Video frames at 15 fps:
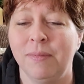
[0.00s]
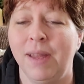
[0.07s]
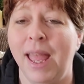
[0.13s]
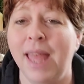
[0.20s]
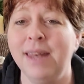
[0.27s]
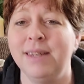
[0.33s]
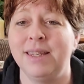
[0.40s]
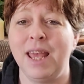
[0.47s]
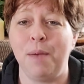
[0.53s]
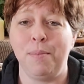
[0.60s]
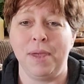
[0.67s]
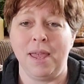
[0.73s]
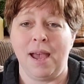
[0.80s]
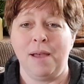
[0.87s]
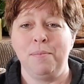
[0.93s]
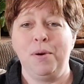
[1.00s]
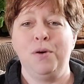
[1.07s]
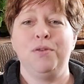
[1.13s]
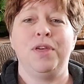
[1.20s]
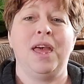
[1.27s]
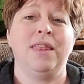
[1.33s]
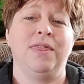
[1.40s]
and Debbie, I
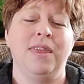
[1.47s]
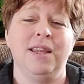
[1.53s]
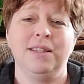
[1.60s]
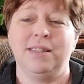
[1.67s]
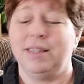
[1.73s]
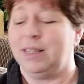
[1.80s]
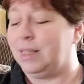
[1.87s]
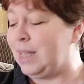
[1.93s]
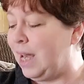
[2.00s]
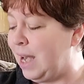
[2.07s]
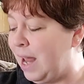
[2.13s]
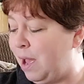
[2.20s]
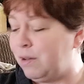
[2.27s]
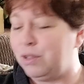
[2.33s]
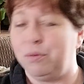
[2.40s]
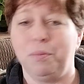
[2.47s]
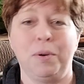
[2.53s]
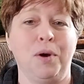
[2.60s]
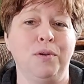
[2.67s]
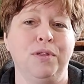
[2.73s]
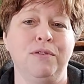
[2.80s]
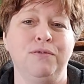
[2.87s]
both had things to send out to
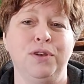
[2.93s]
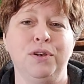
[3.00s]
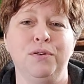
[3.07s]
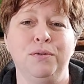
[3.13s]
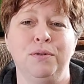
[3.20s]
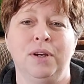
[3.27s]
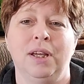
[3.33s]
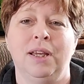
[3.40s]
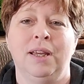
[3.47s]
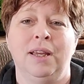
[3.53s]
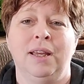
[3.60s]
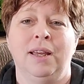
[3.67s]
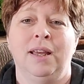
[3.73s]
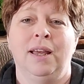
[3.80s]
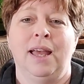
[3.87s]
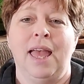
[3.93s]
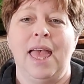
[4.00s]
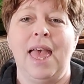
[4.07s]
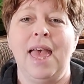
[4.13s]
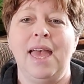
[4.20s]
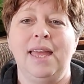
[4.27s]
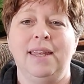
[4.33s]
both of you.
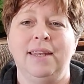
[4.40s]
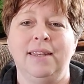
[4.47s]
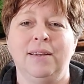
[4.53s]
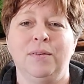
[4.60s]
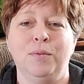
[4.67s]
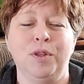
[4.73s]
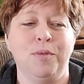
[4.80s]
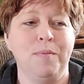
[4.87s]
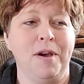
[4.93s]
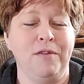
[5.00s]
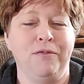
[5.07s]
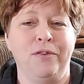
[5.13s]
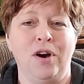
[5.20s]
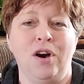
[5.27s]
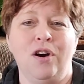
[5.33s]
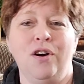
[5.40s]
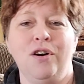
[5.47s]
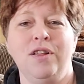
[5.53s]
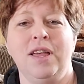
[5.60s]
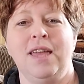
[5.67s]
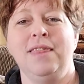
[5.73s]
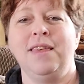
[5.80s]
And with my
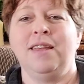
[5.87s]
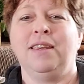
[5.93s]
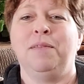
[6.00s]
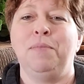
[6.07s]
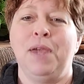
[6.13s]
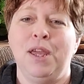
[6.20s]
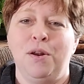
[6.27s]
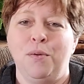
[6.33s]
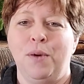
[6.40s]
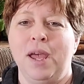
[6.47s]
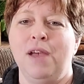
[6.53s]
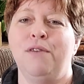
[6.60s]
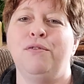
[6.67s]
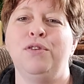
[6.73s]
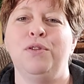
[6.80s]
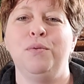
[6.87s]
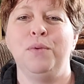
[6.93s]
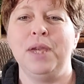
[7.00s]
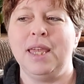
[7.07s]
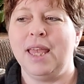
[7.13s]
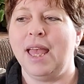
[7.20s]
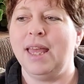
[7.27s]
fall and then being away over the
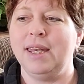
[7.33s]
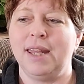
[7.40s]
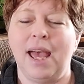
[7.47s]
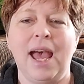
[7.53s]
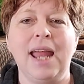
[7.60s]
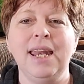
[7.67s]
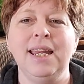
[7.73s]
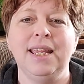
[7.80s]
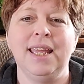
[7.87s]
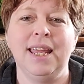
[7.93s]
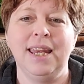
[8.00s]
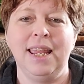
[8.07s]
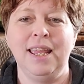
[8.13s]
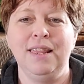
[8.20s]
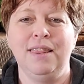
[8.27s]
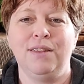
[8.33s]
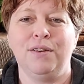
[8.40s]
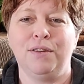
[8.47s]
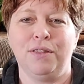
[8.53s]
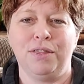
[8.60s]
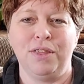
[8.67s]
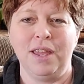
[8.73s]
weekend, I didn't get
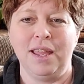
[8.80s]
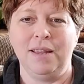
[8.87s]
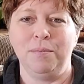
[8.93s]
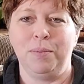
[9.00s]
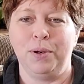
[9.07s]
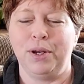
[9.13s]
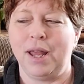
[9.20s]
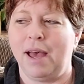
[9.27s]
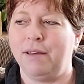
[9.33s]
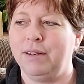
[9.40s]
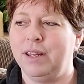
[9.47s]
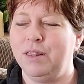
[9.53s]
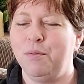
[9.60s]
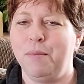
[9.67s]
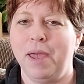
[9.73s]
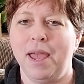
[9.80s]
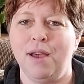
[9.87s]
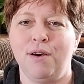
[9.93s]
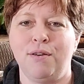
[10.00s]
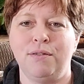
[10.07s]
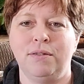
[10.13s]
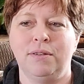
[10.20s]
either thing put out in the
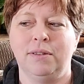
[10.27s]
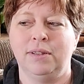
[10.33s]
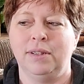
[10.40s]
mail.